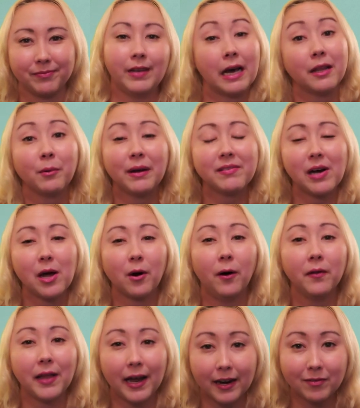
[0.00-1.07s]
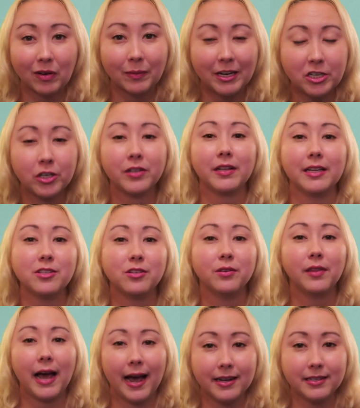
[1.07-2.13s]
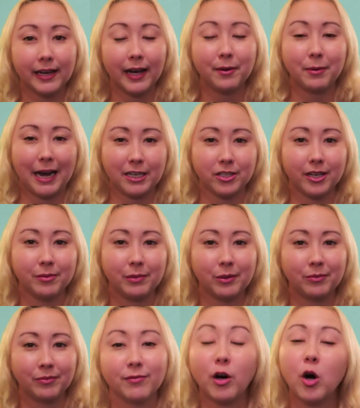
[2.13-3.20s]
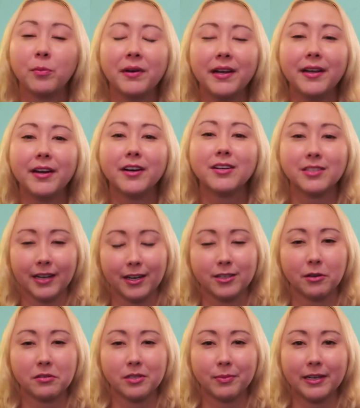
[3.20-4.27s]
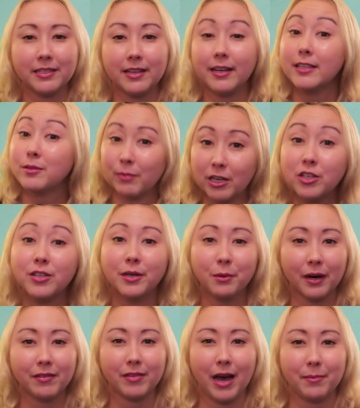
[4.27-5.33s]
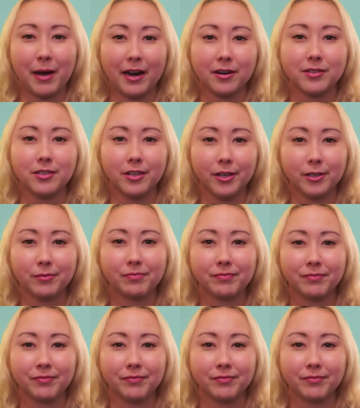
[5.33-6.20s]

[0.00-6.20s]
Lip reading: Now that we've got all that information, let's do the head-to-head matchup. For opening year, Saratoga Springs is much newer if that matters to you.